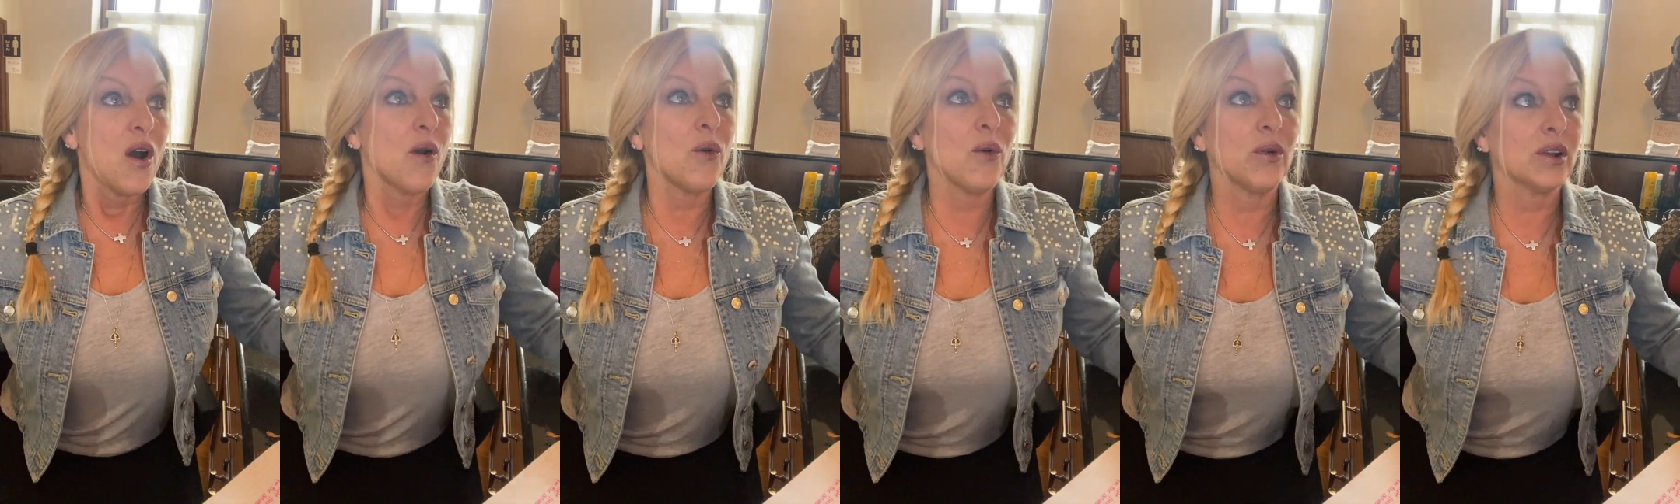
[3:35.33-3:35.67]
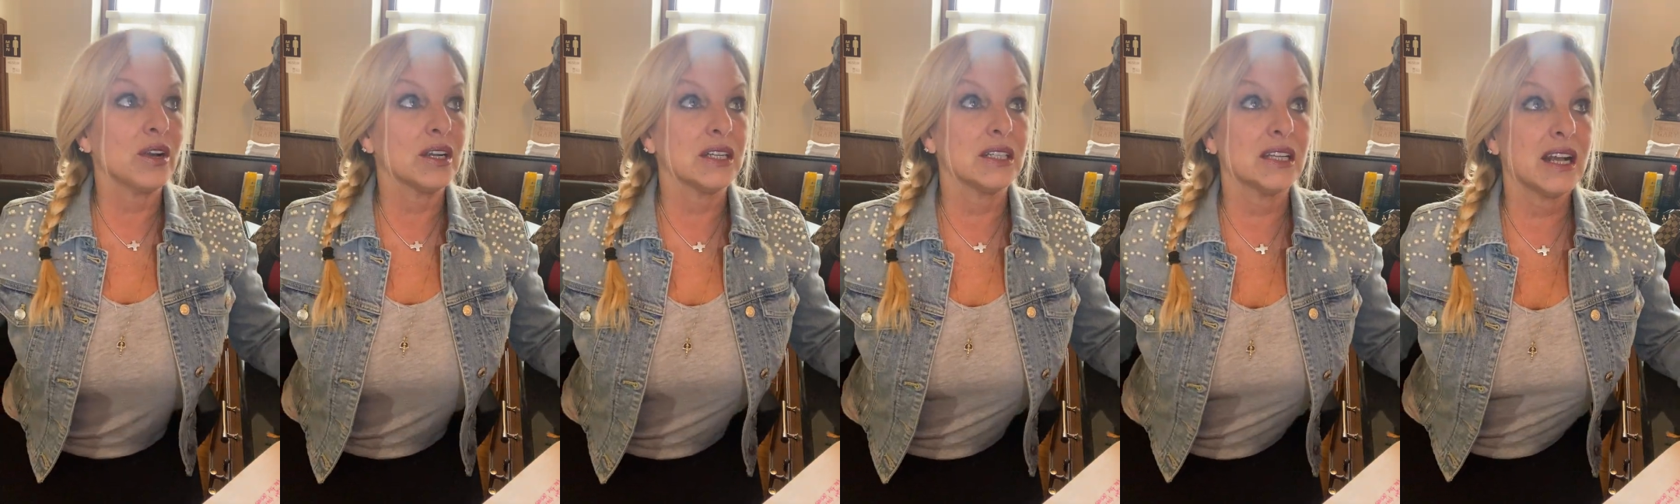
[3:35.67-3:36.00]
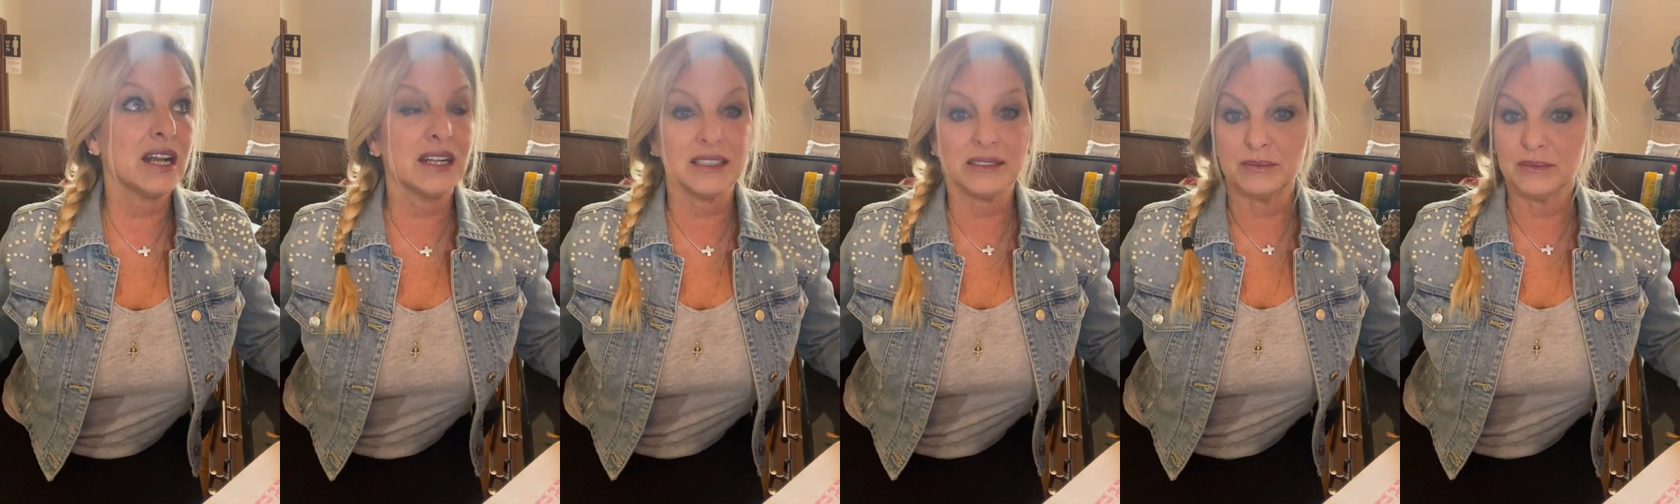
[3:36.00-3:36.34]
or
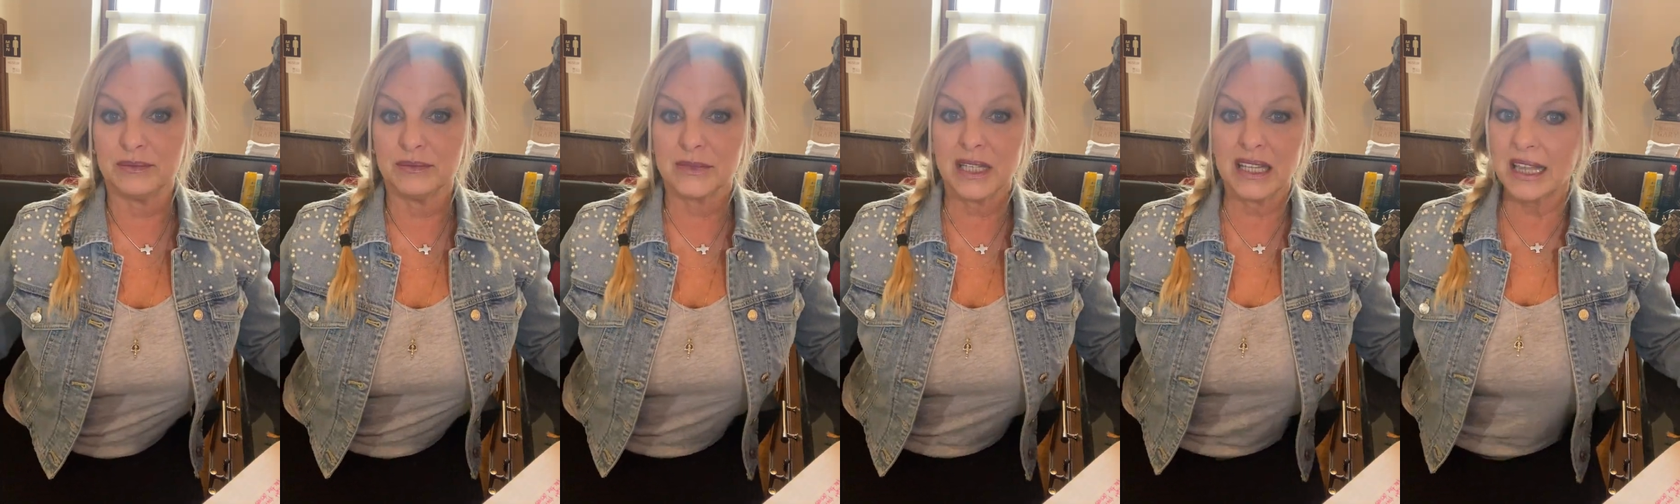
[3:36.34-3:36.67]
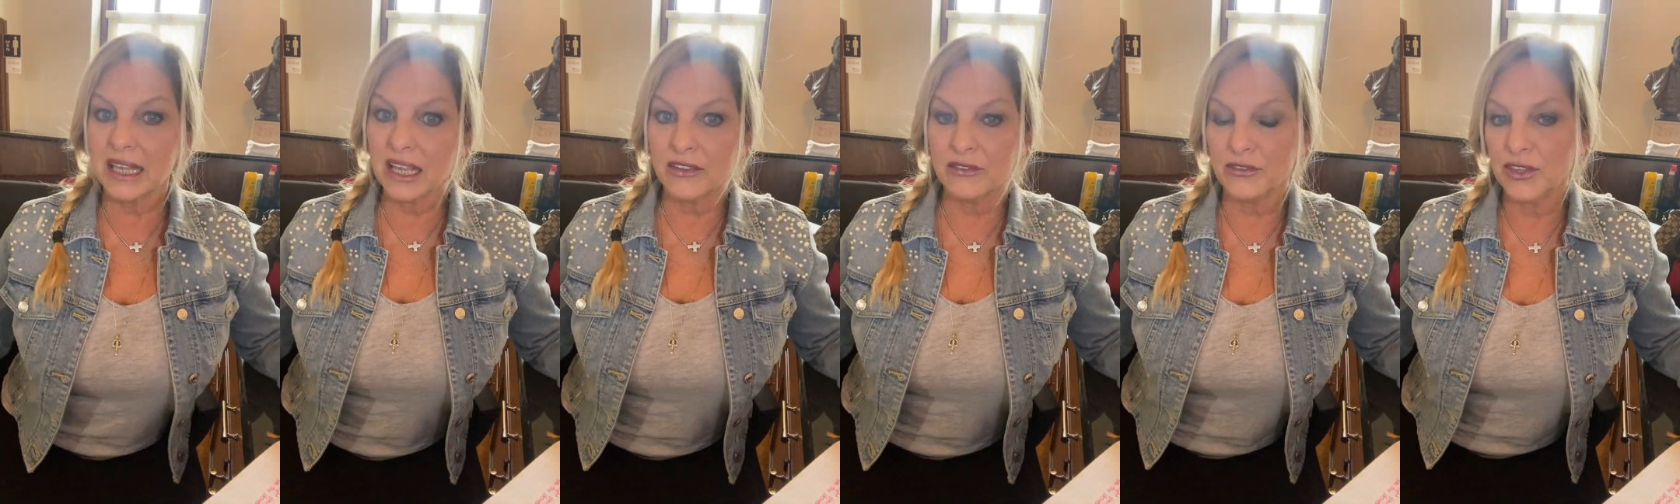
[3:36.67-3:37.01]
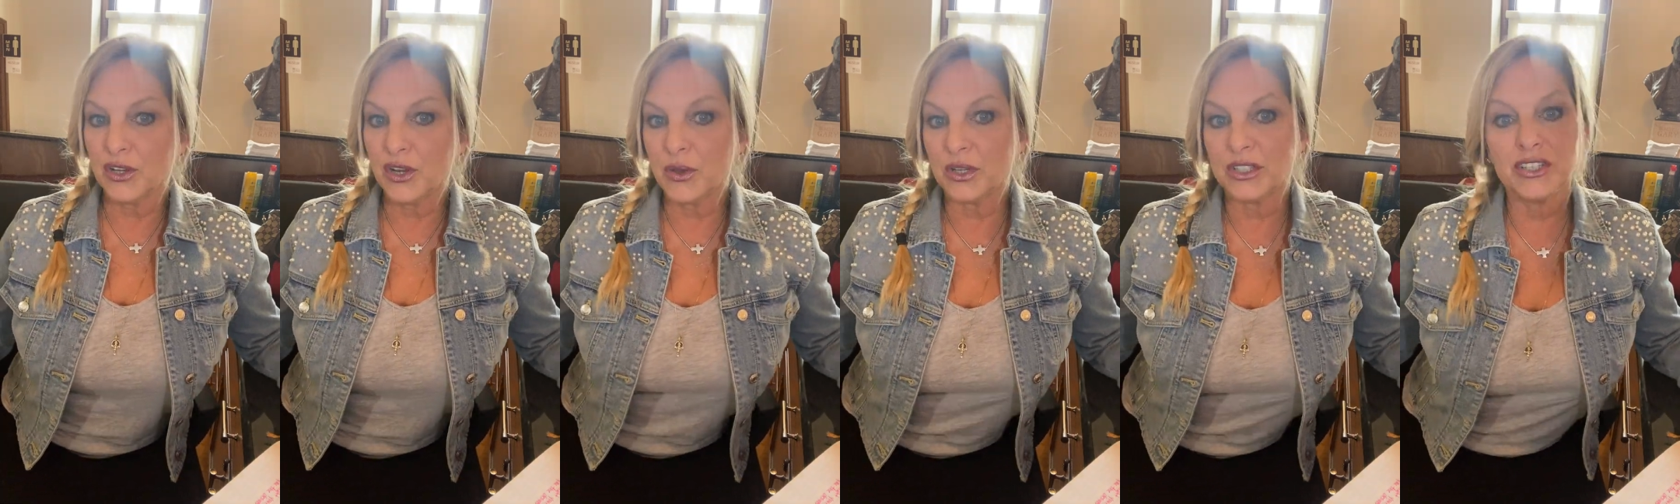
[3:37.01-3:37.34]
I think of, a
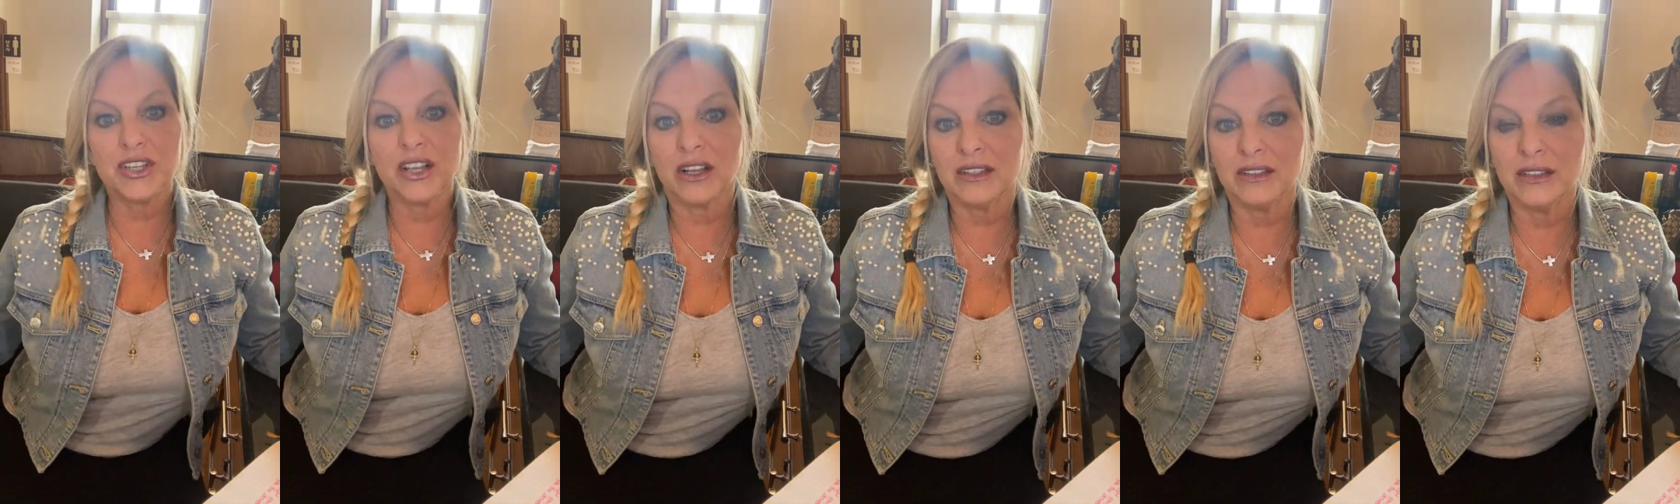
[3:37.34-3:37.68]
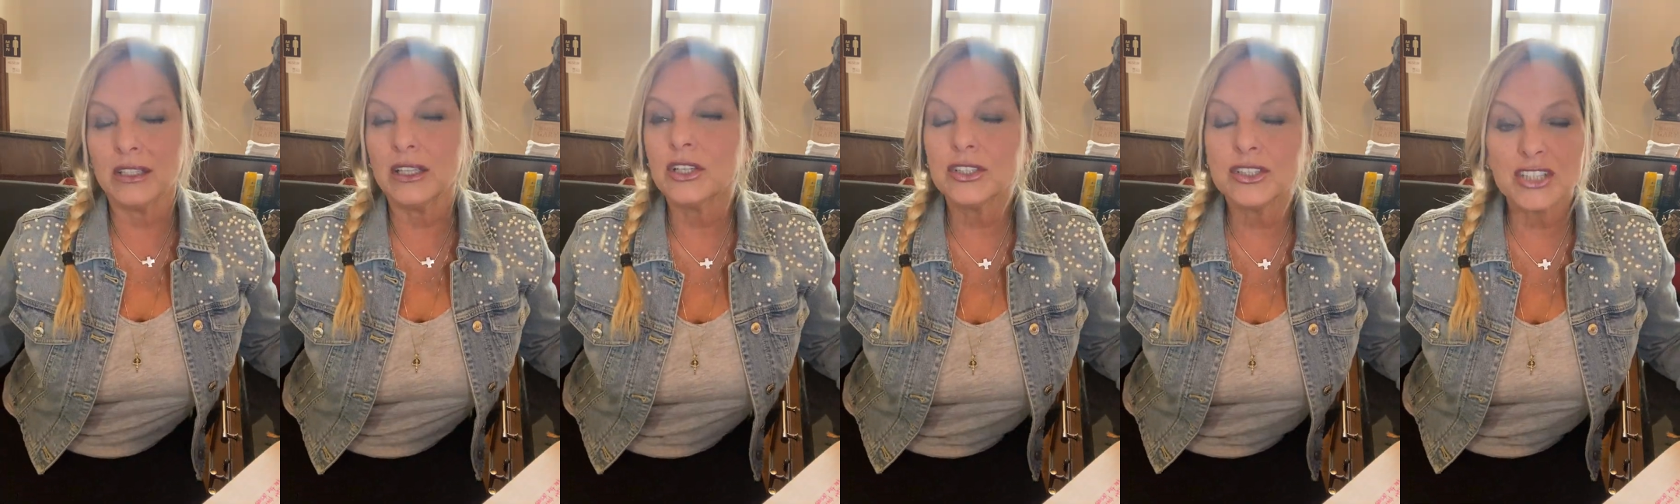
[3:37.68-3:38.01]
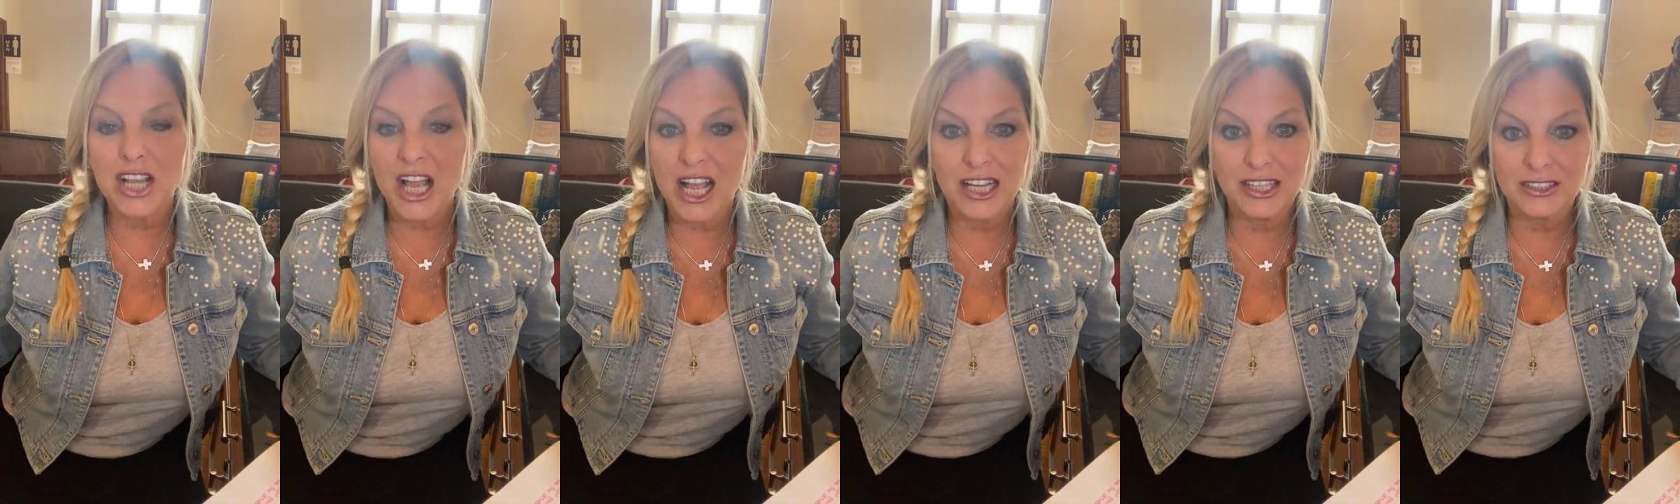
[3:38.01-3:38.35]
little
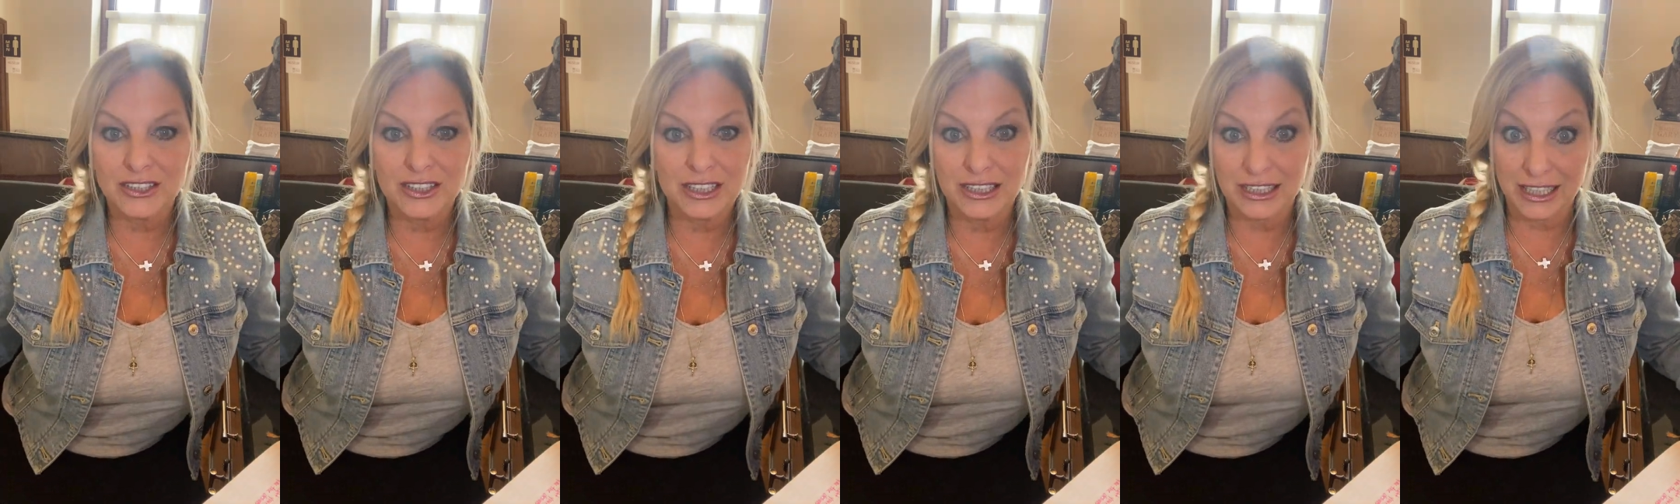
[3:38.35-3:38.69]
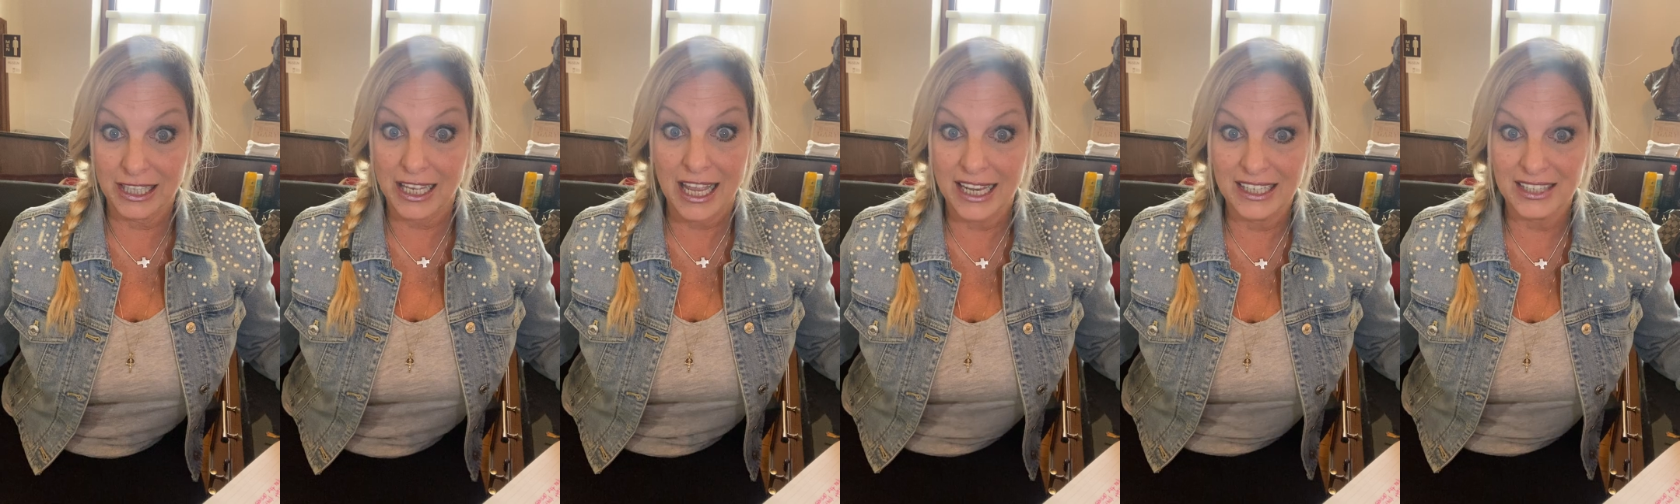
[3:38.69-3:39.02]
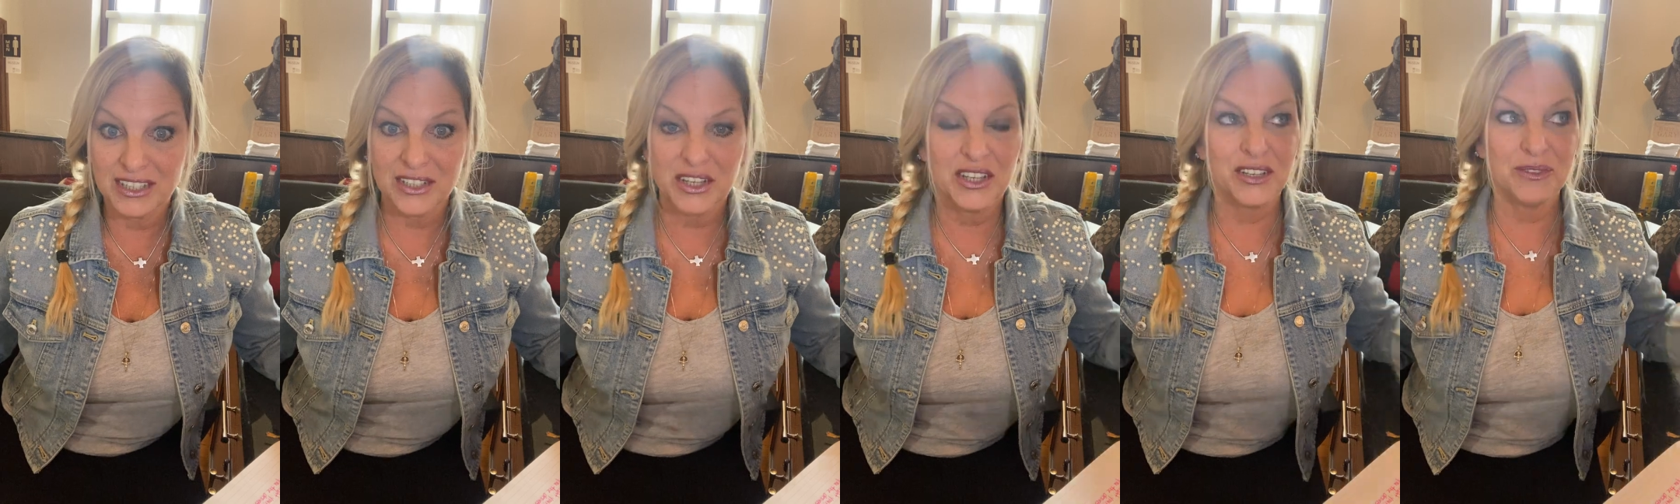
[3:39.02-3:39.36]
child's
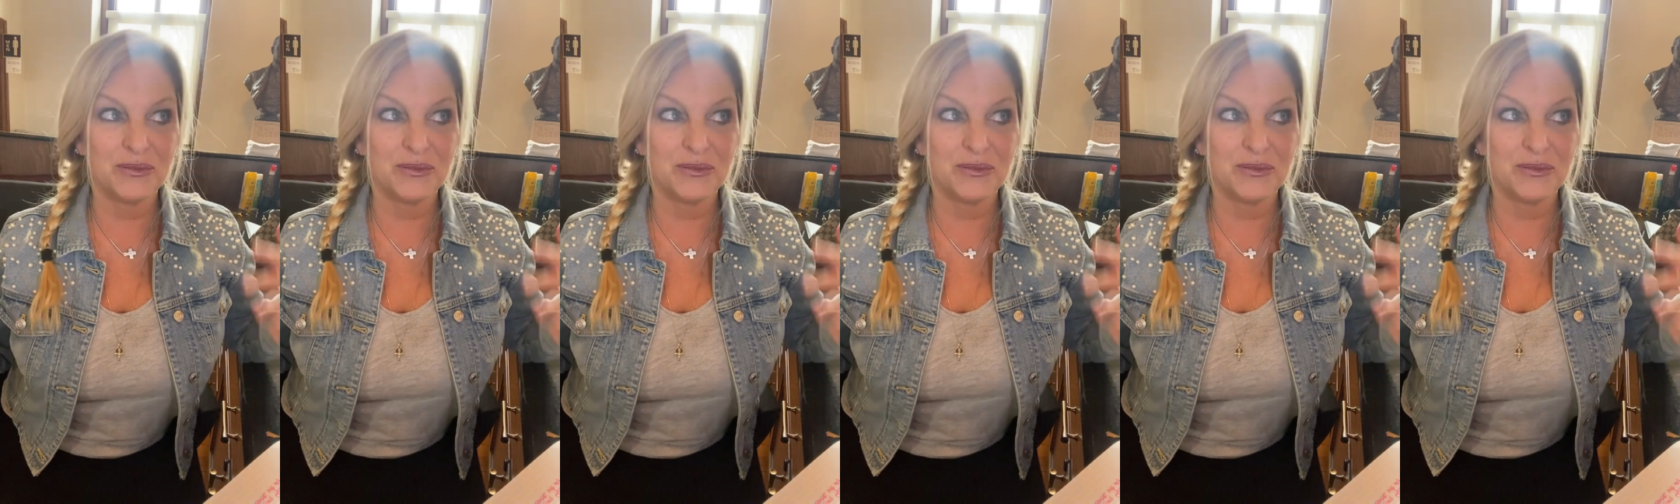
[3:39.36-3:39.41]
delight,